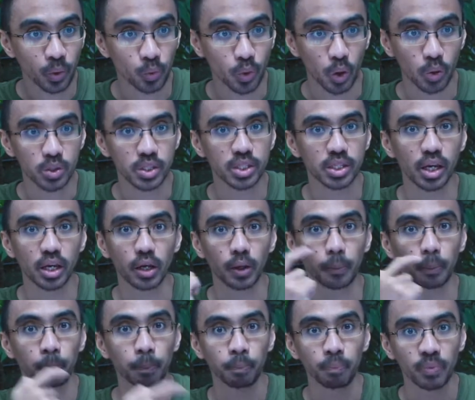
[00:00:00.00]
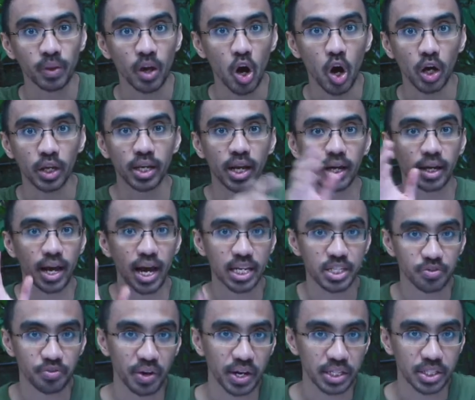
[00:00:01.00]
roasting on a
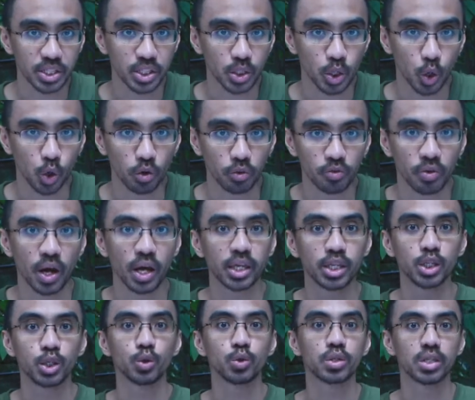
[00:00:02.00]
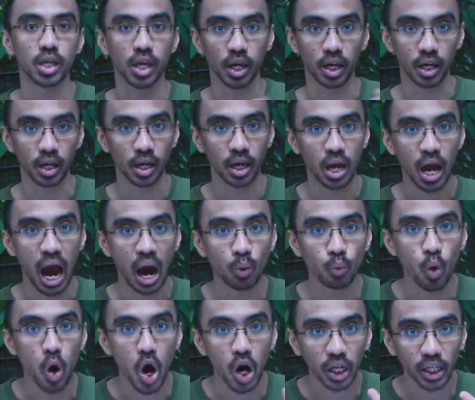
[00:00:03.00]
gas-fired stove using a
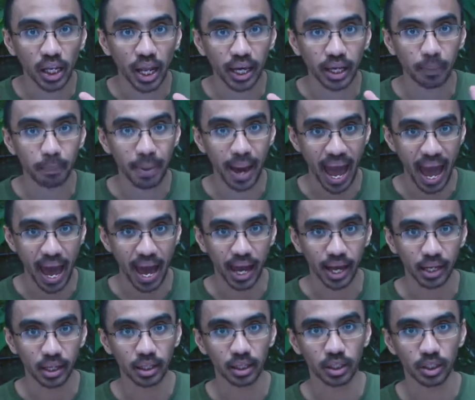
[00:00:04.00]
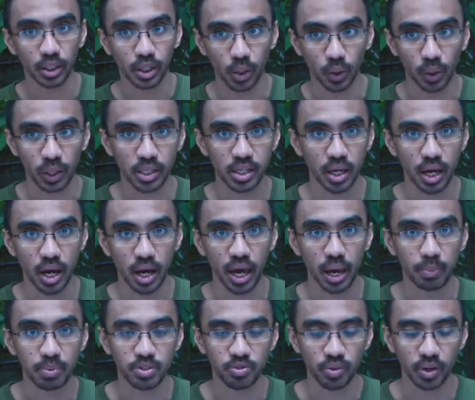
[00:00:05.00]
wok-like pan, you know, a
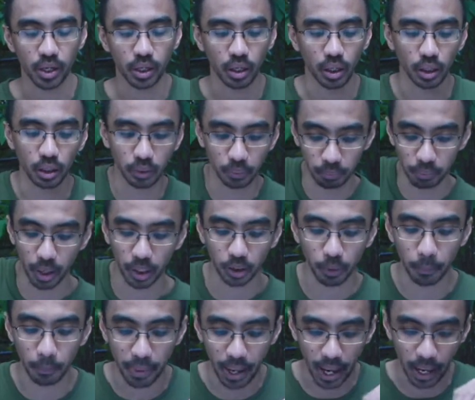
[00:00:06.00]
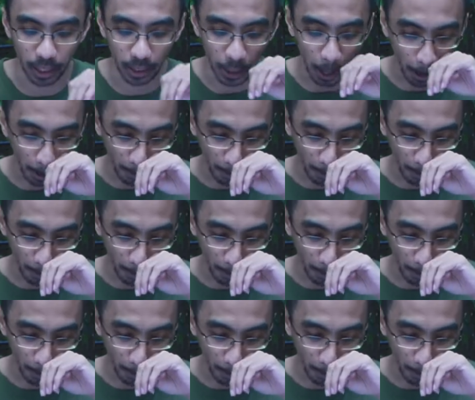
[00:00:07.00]
hemispherical bottom pan,